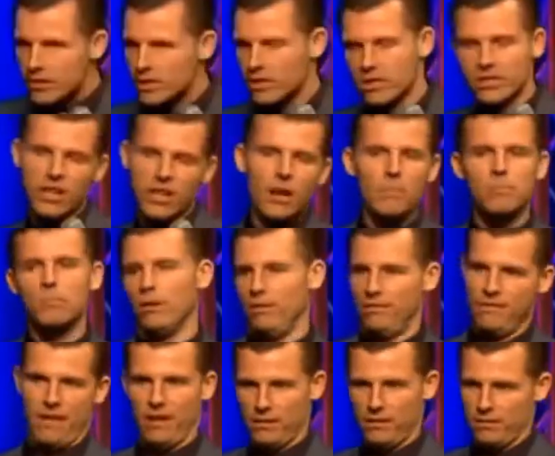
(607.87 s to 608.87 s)

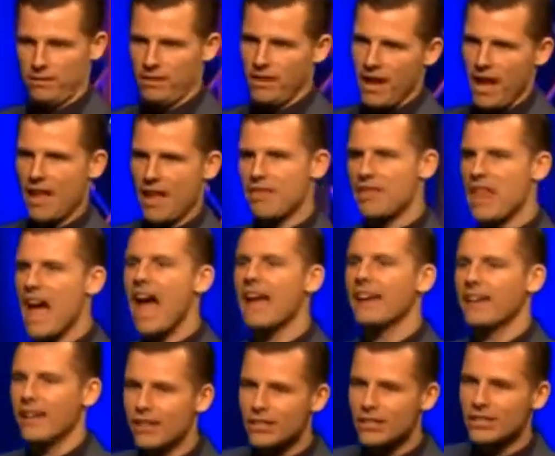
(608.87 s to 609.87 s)
Stumbleville. And
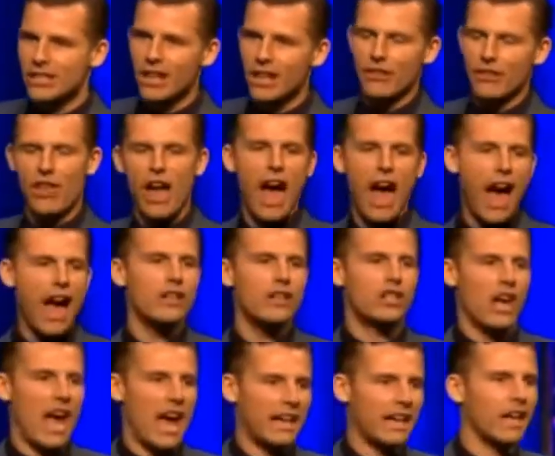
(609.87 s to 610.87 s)
that is the
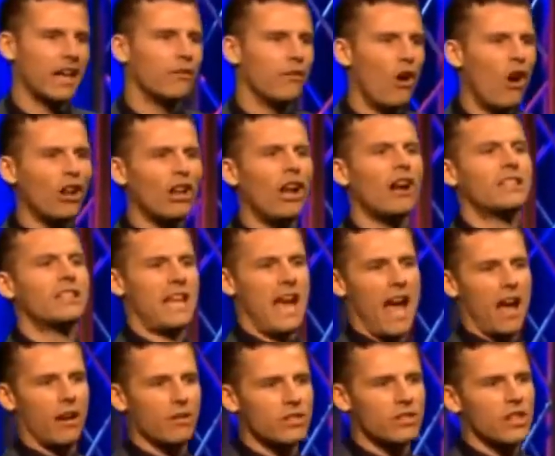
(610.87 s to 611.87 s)
hijacking of all our
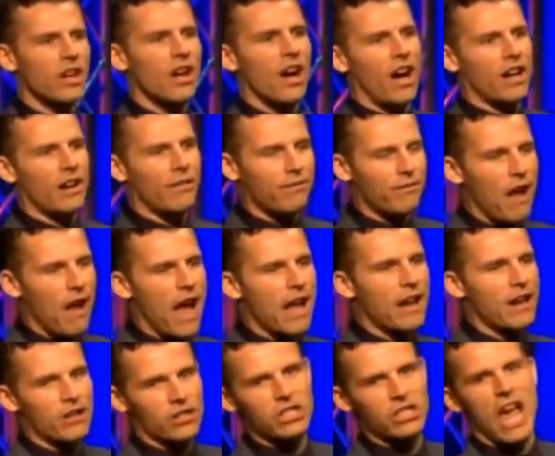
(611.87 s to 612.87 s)
towns on a
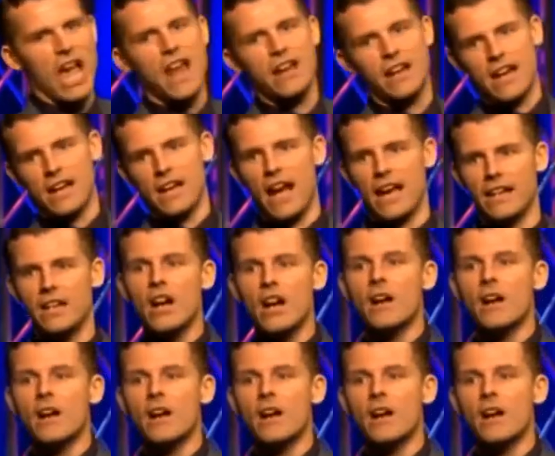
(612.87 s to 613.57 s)
Friday or Saturday night.